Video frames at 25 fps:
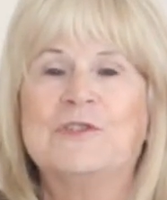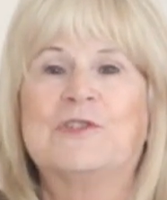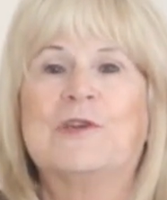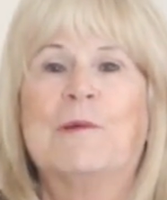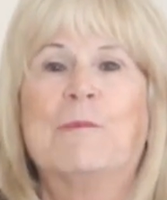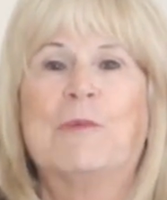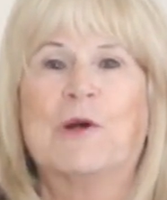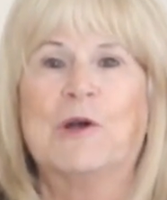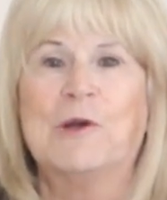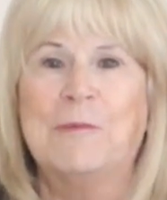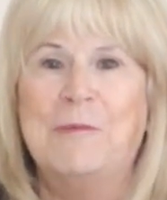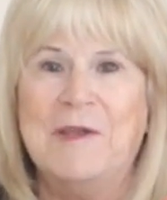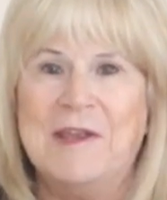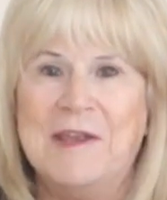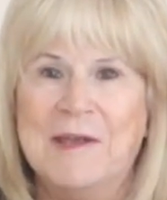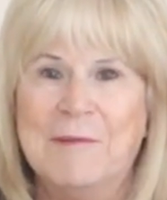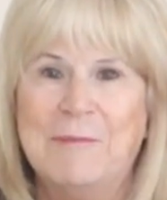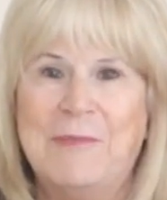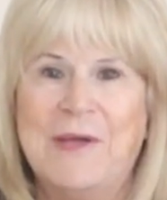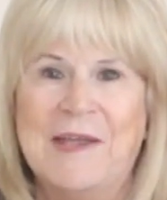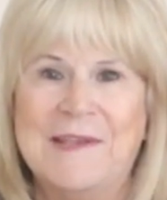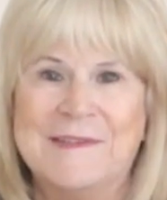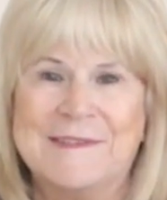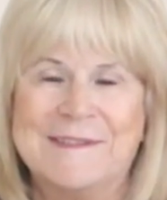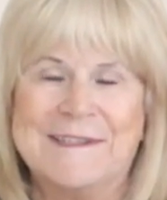Suburbia,
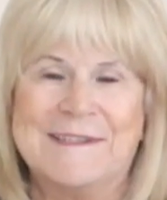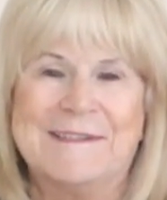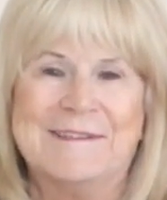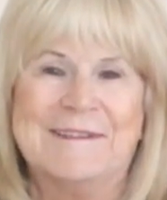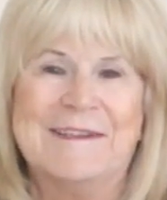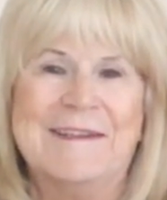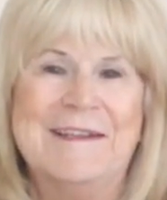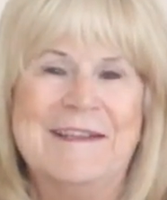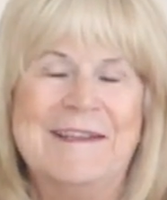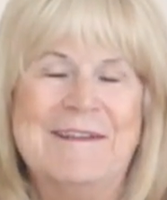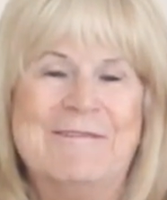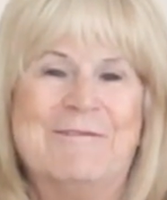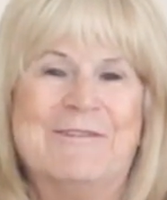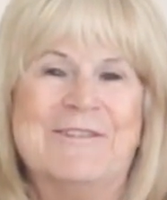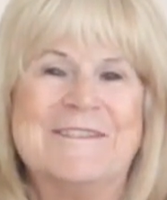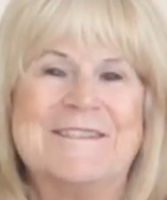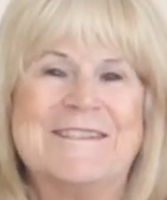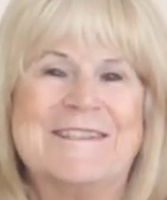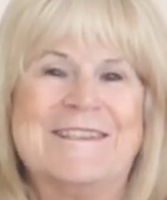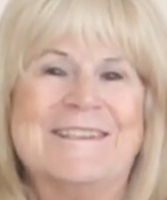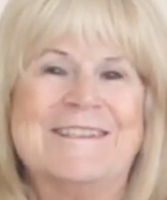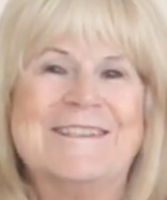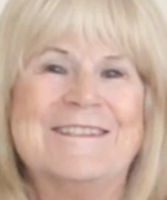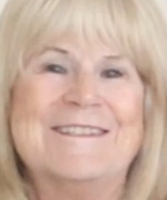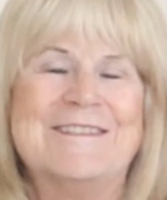basically, was
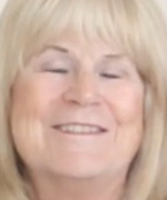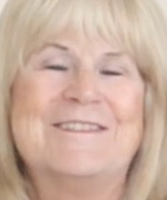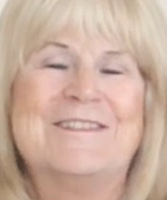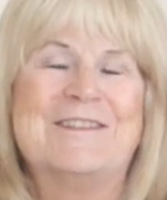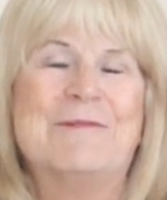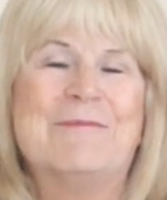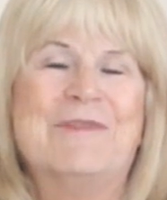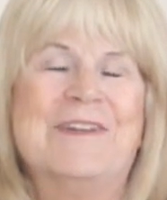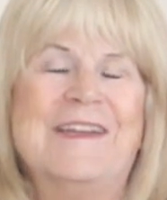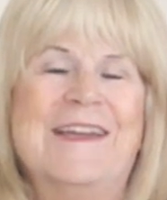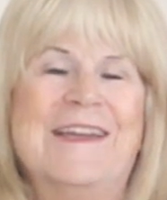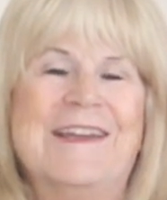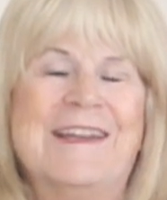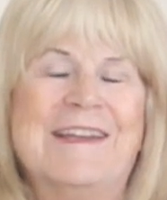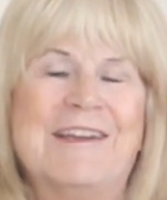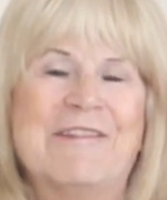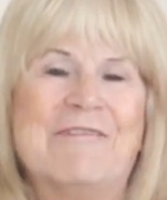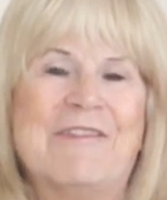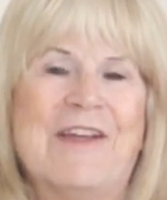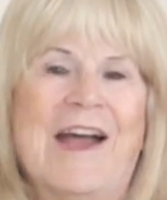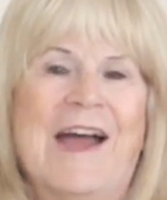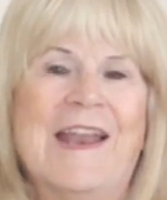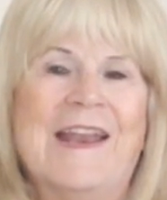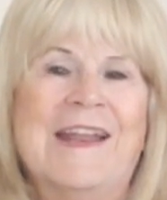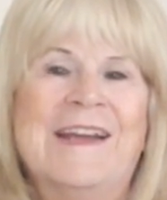the beginning of
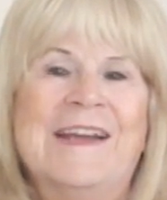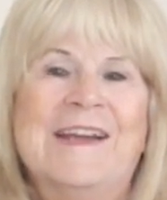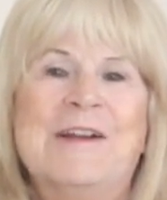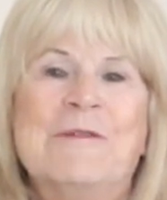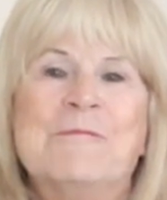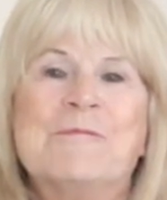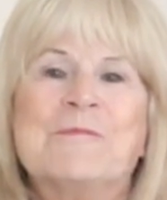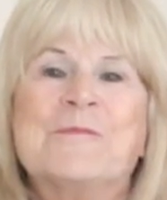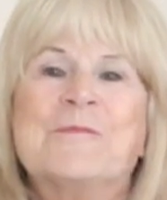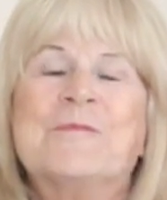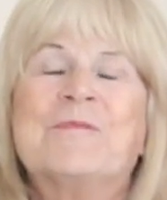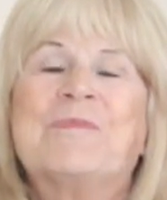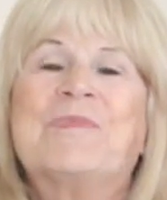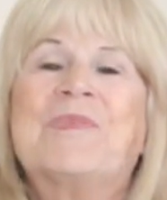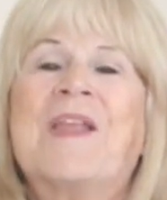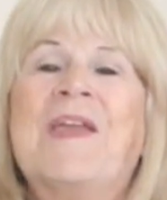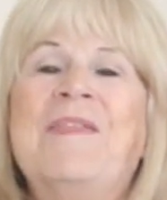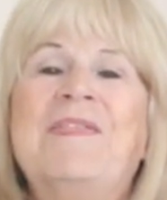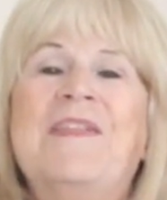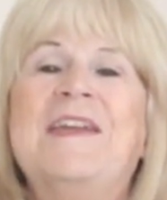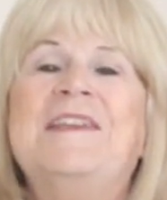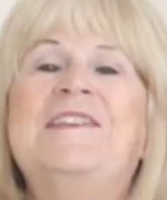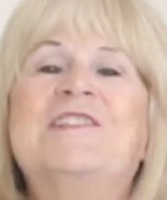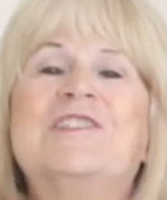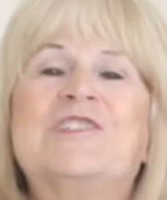that.
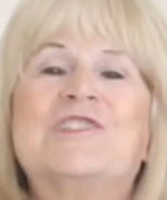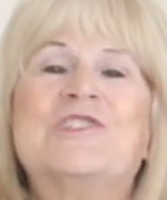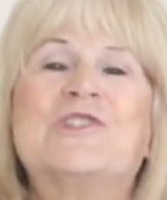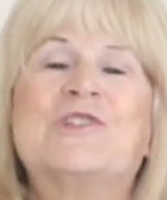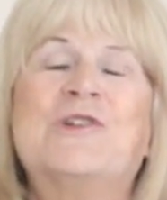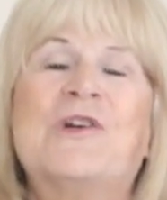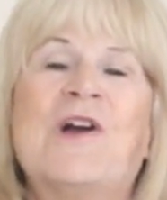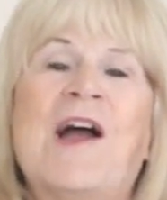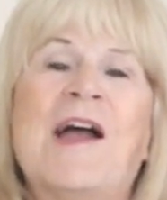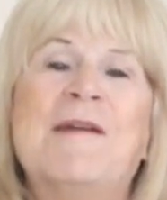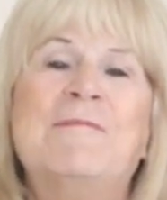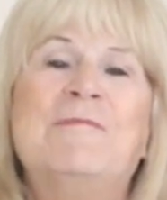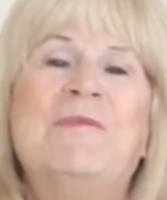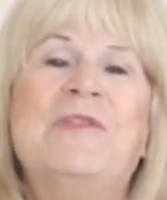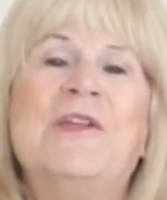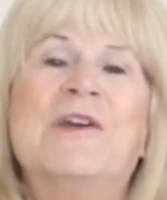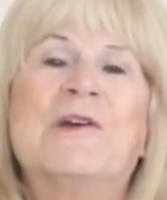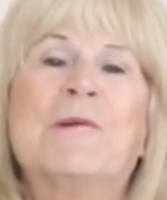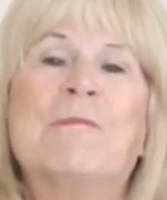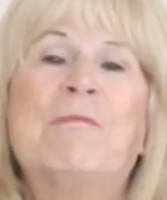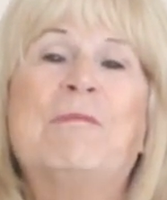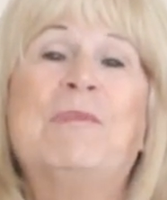And they described their